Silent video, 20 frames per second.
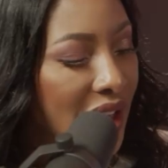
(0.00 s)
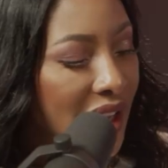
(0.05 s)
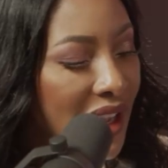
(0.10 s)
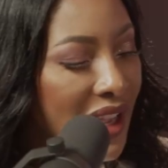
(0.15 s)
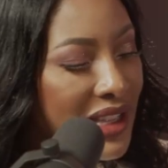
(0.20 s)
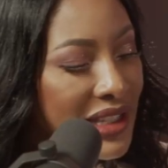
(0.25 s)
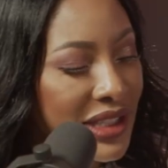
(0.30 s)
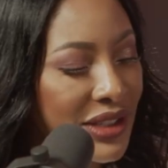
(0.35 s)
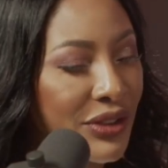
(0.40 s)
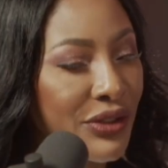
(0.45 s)

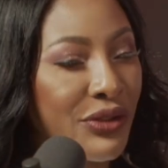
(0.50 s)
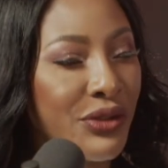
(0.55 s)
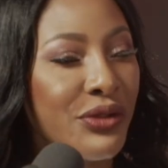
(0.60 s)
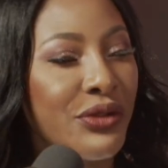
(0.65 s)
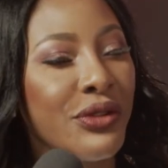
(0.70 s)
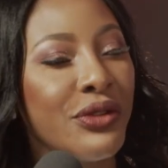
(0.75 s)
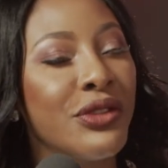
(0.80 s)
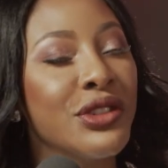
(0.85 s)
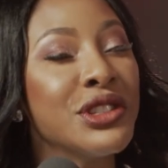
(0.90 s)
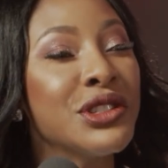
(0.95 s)
guess
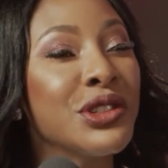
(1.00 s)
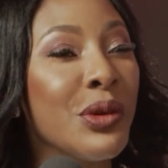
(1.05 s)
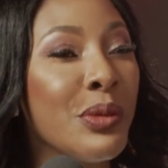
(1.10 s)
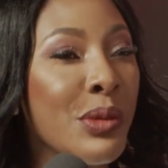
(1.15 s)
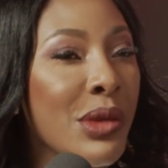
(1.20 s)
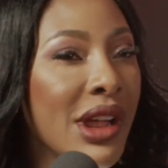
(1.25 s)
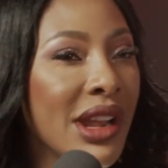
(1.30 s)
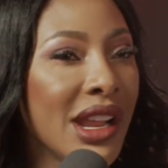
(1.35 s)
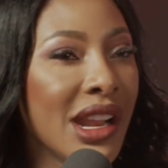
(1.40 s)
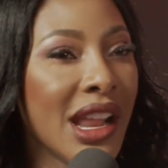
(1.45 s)
for
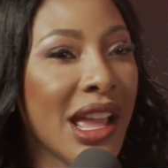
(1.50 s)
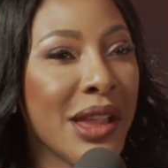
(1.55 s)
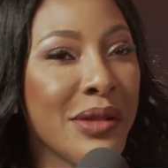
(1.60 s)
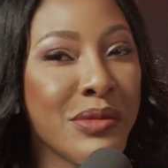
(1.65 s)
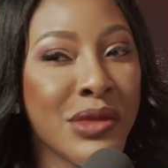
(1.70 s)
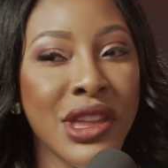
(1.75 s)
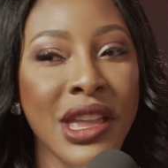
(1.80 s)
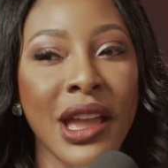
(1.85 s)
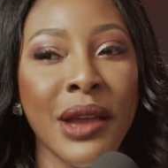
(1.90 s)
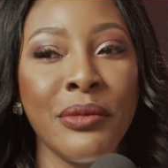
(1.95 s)
somebody like
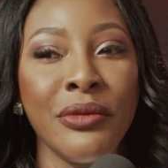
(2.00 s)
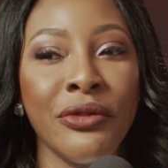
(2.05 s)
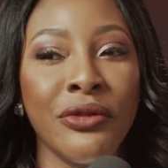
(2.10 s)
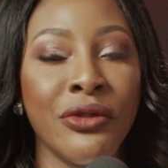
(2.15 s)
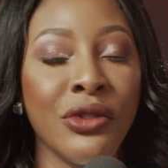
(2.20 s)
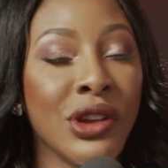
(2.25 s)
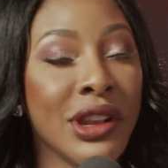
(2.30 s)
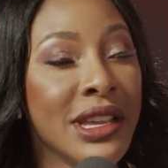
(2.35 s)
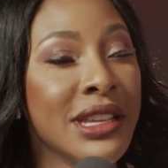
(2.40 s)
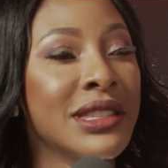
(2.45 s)
me, I'm
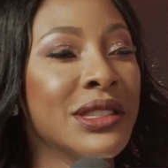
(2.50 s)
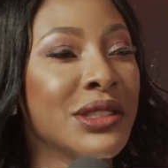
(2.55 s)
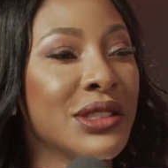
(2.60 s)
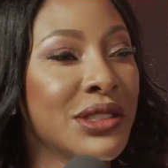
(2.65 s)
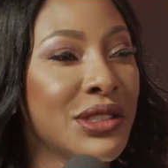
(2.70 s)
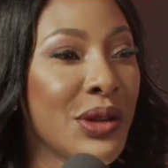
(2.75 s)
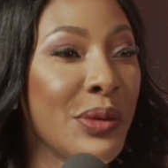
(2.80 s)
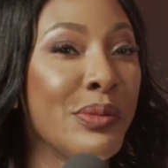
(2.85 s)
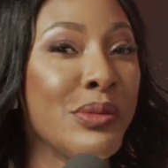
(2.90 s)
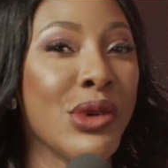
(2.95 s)
fully
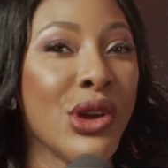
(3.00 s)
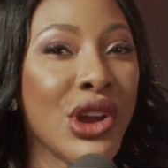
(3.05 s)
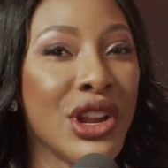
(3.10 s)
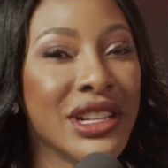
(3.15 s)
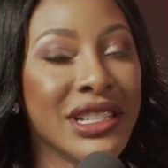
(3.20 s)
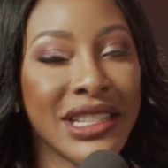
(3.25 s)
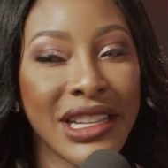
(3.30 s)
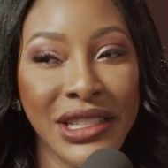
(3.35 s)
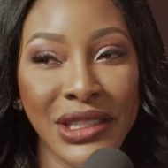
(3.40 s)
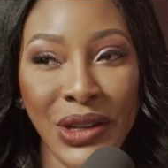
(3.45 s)

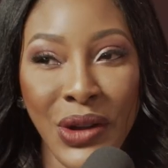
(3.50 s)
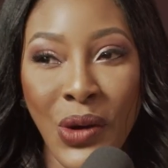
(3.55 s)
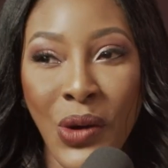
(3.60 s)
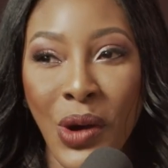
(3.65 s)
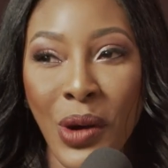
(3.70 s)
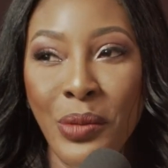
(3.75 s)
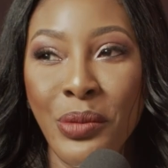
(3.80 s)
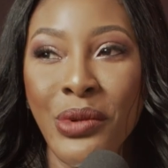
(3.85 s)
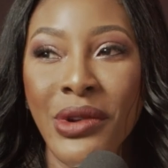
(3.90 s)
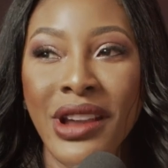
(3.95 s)
submerged into
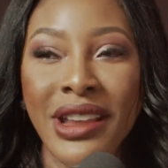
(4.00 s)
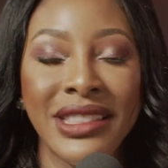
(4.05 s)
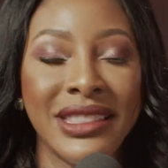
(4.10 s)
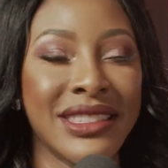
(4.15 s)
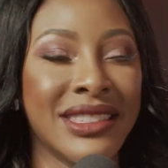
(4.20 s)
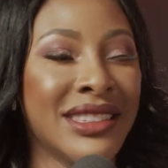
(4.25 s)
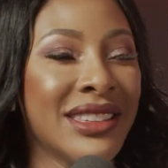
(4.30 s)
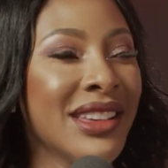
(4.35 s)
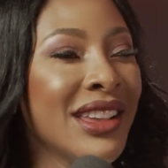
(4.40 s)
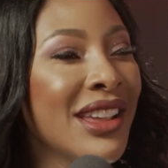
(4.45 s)

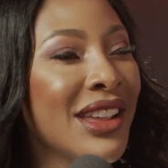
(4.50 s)
corporate,